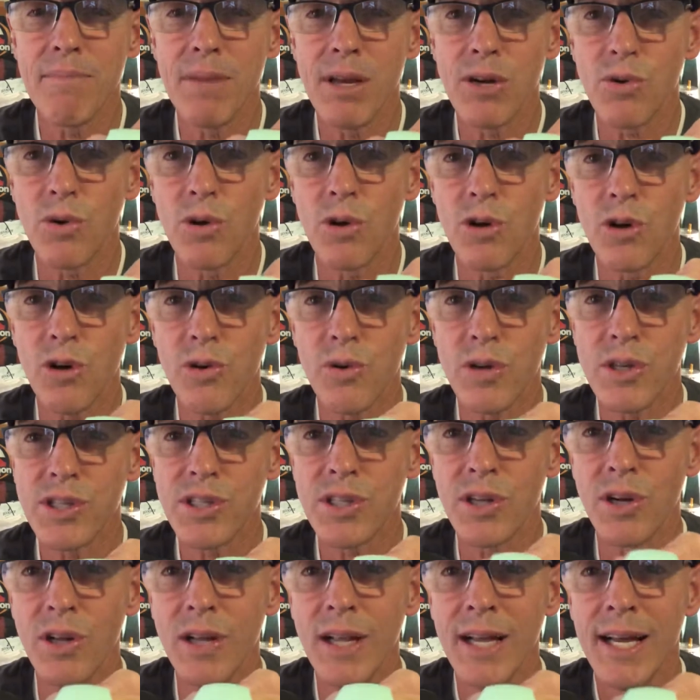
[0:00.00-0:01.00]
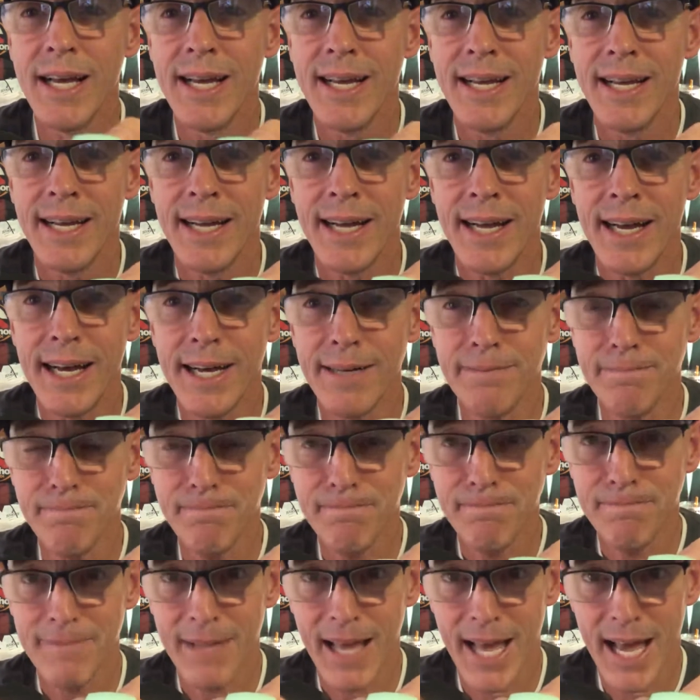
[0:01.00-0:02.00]
mineral crystal
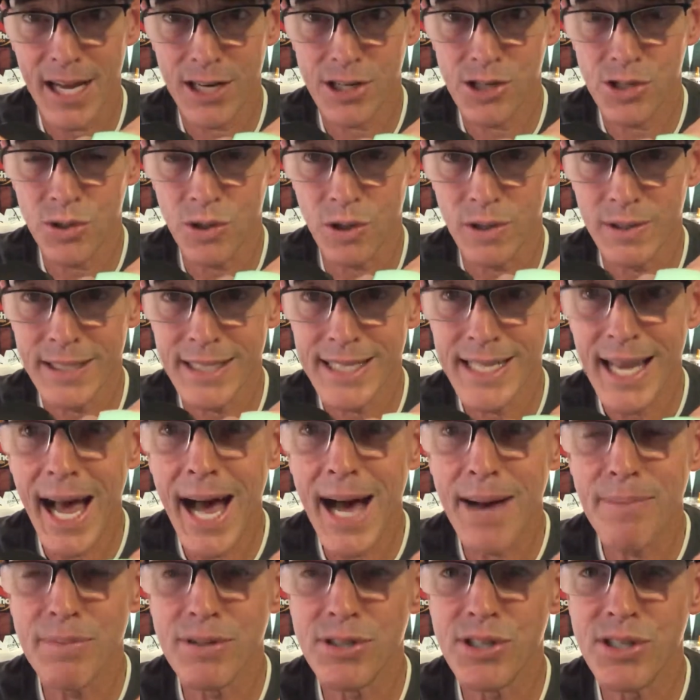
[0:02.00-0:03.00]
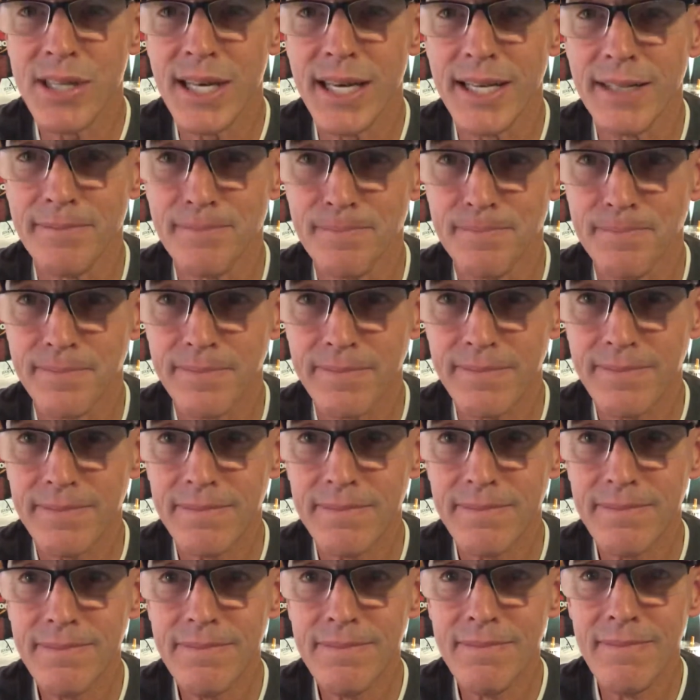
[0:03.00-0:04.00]
actual top, is that
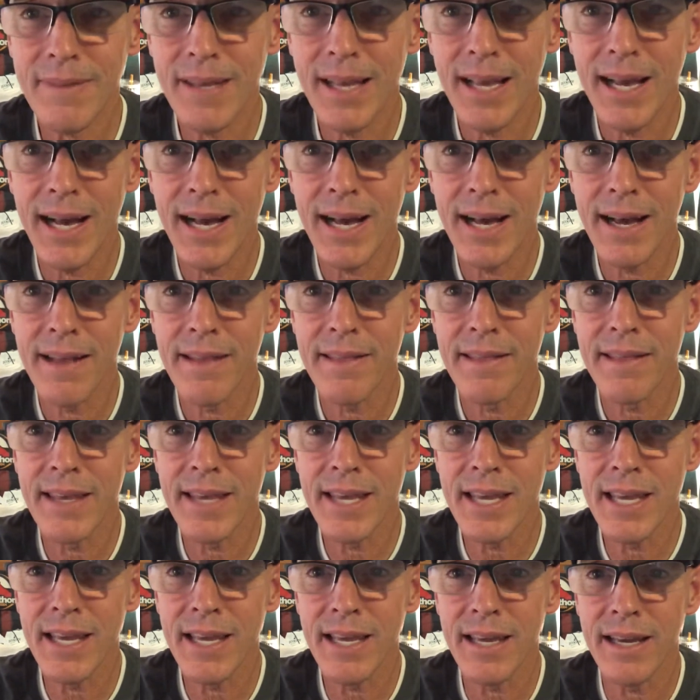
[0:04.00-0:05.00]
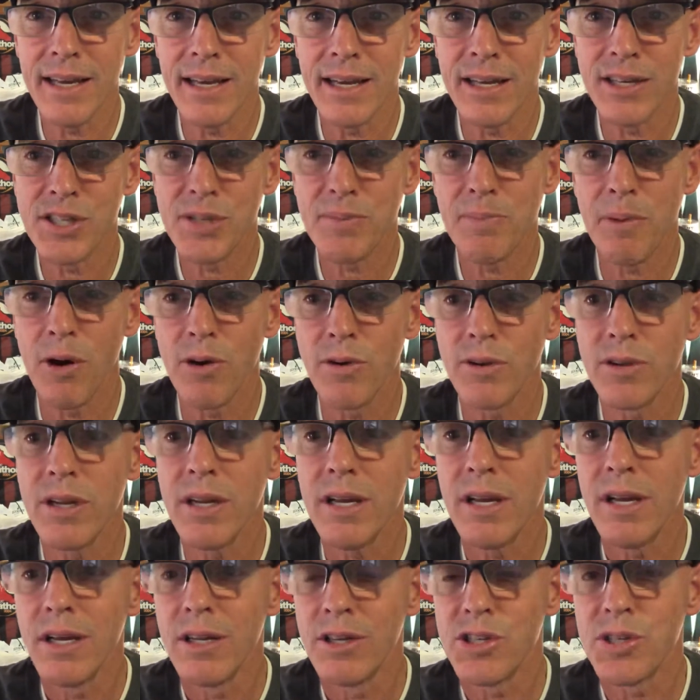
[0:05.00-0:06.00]
the Spartan
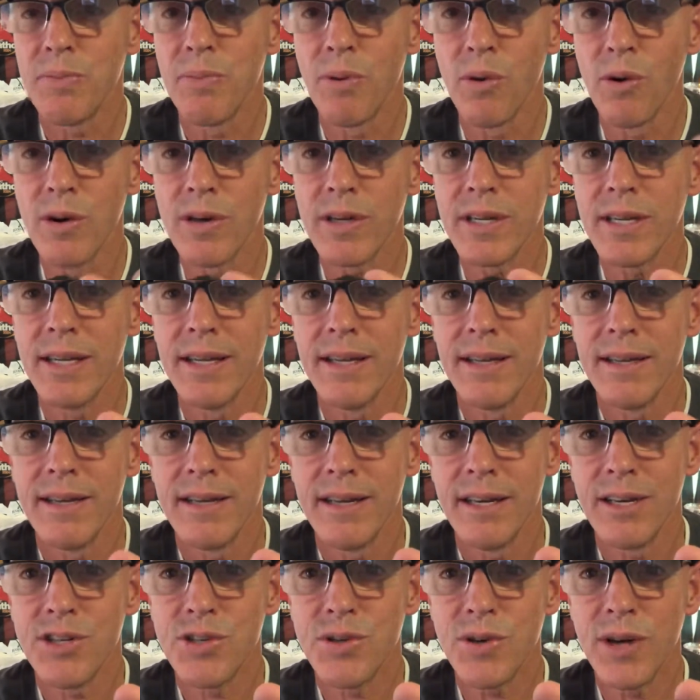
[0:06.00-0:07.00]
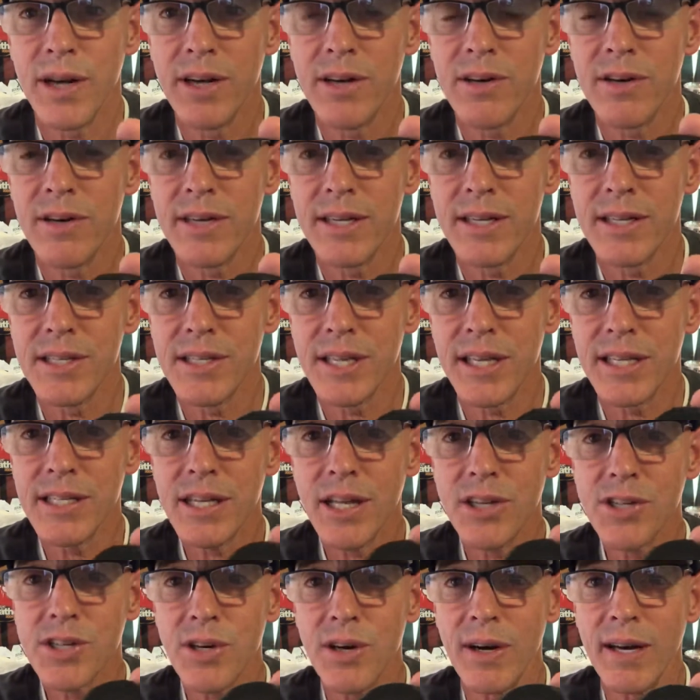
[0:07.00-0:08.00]
Sport Trainer is a
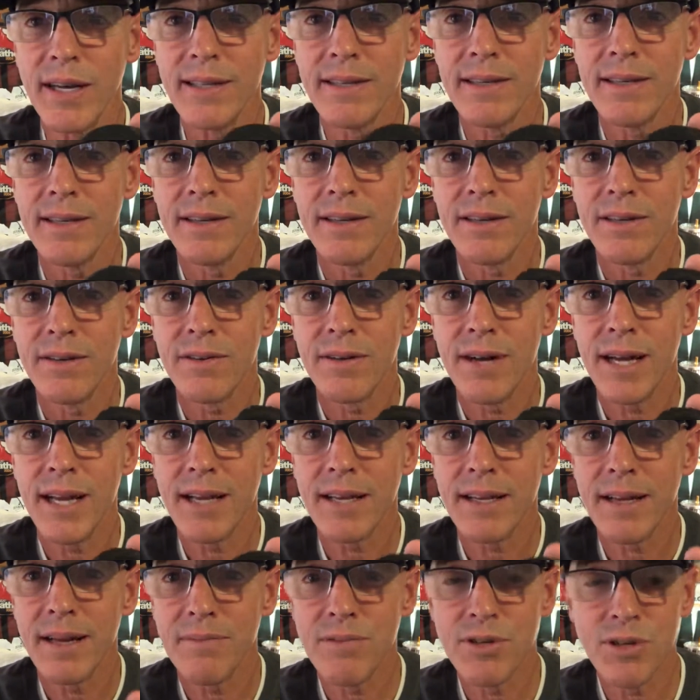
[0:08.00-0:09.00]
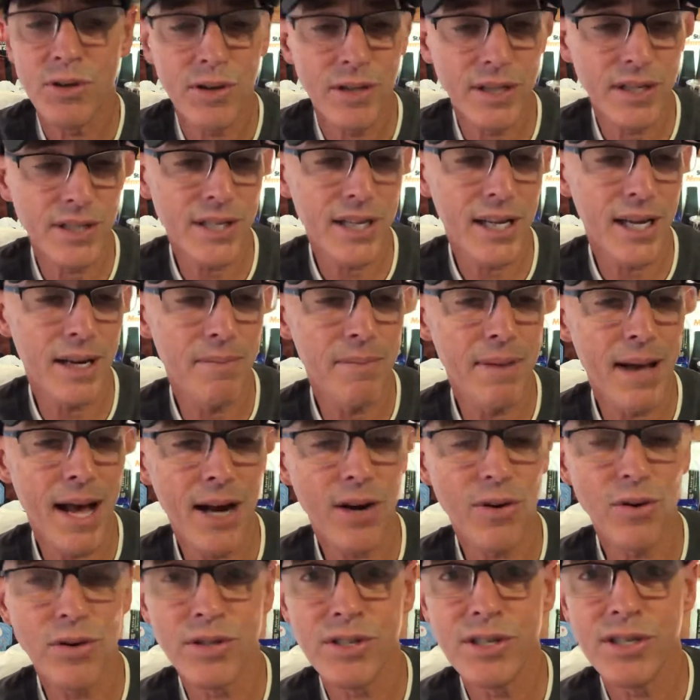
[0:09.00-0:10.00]
touchscreen, right? I'm doing this kind of
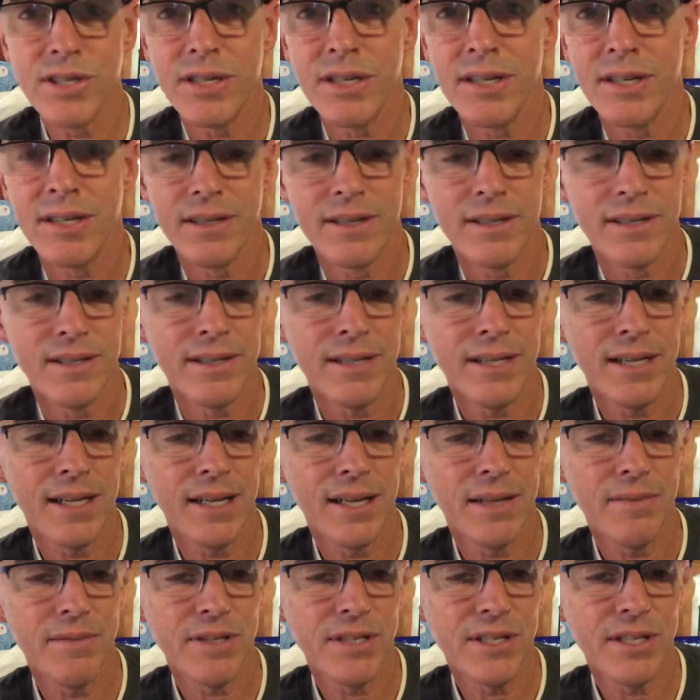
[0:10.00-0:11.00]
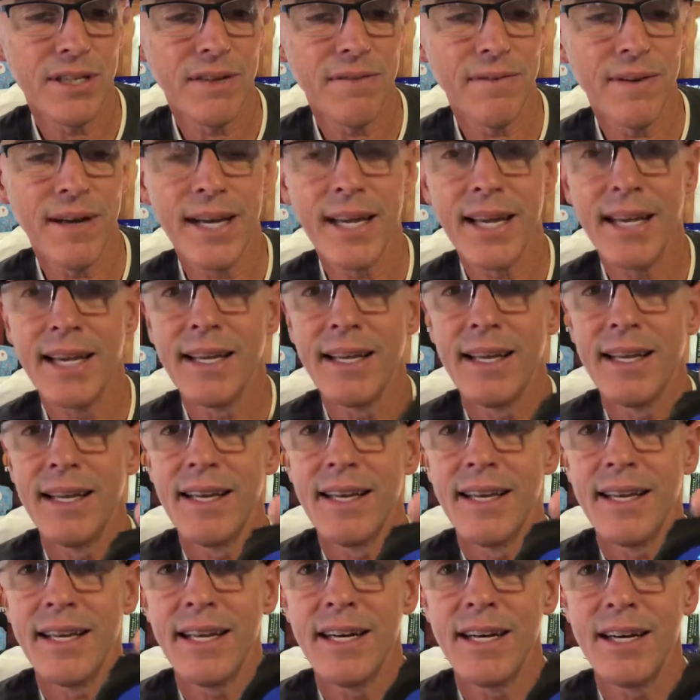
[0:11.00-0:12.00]
backwards. Let me see if I can
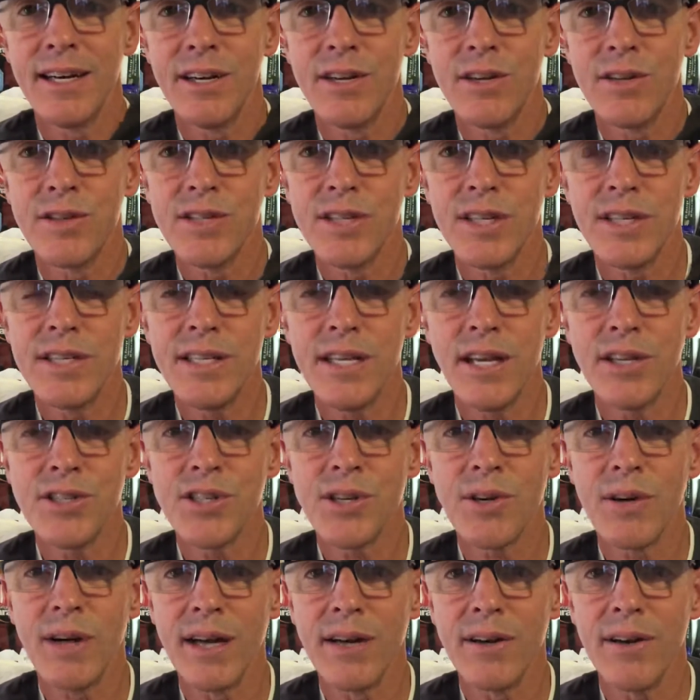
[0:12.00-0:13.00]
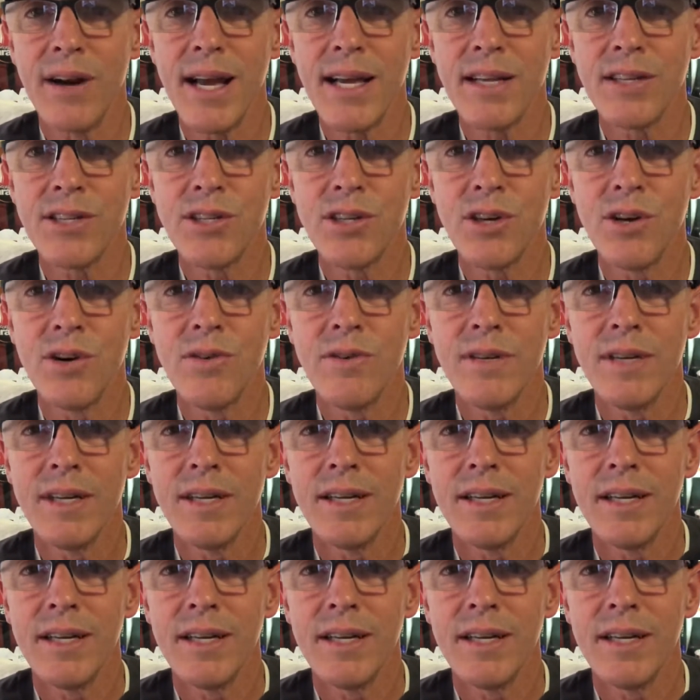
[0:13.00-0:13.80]
get it in here. It's a touchscreen, right? So